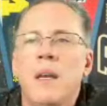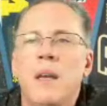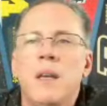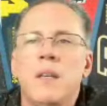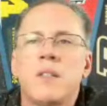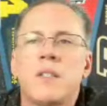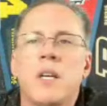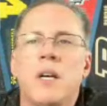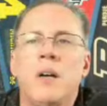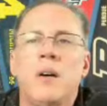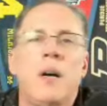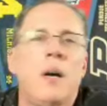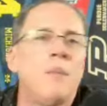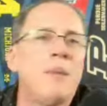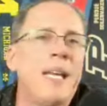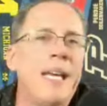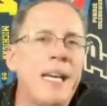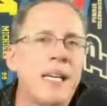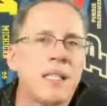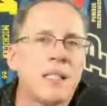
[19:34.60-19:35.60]
So up
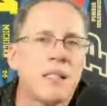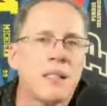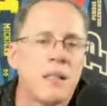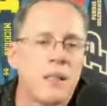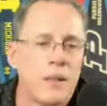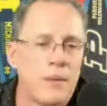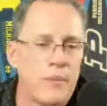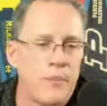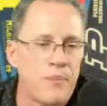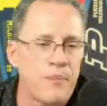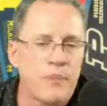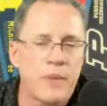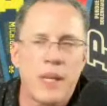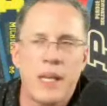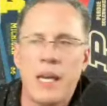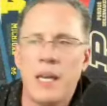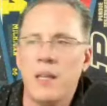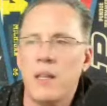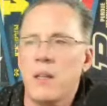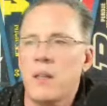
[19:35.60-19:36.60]
next,
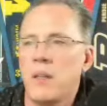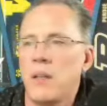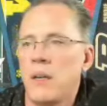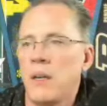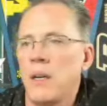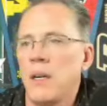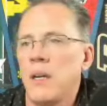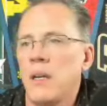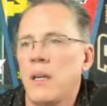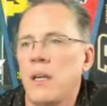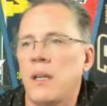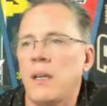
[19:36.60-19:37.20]
Caitlin Clark